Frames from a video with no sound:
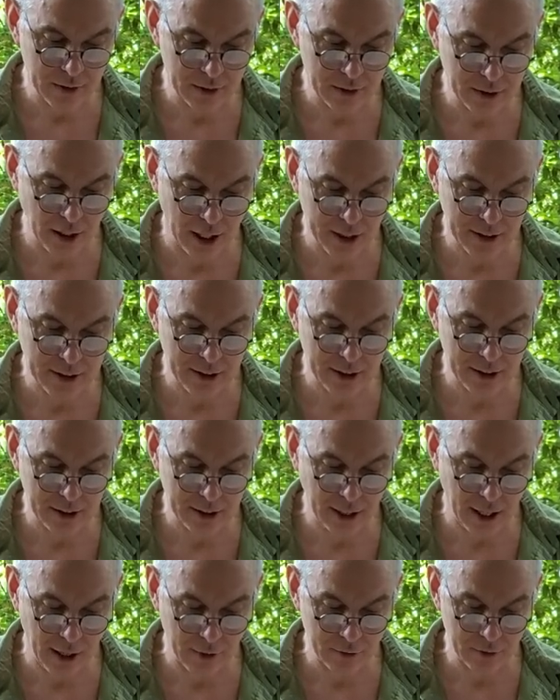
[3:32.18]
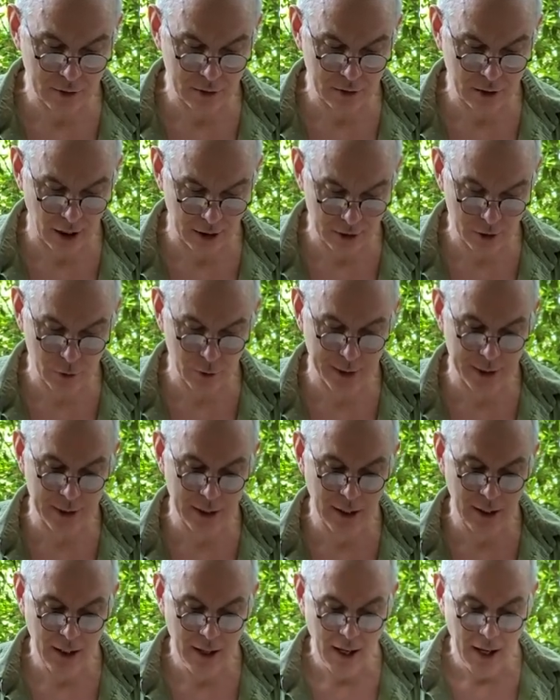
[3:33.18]
the Sakyan country,
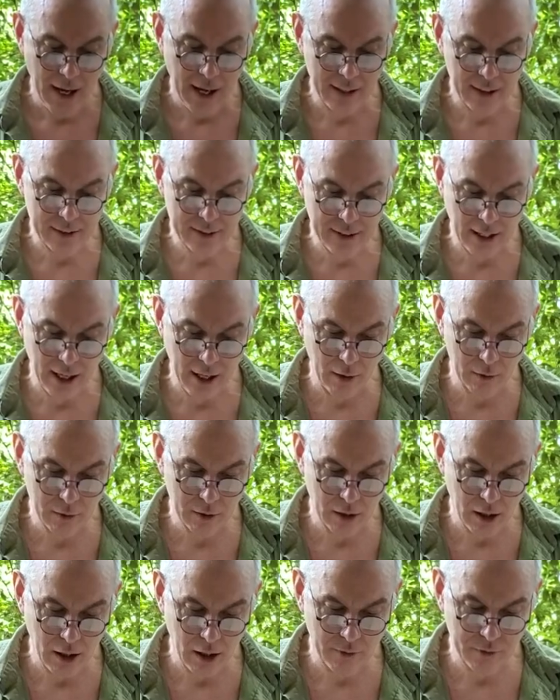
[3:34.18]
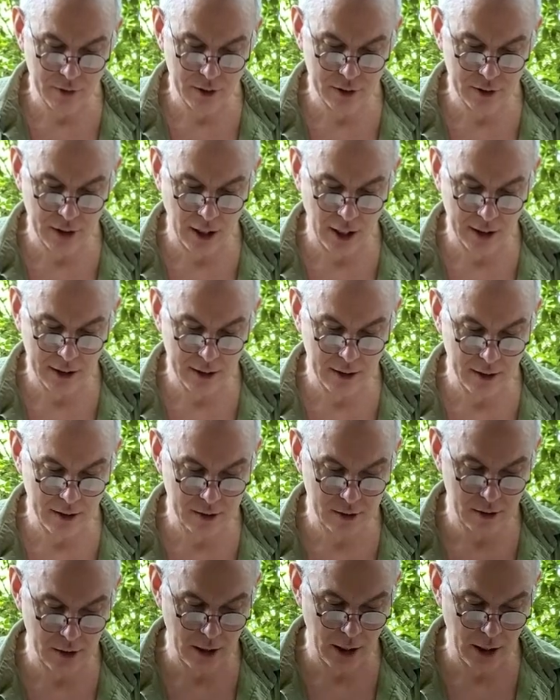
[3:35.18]
at a town of the Sakyans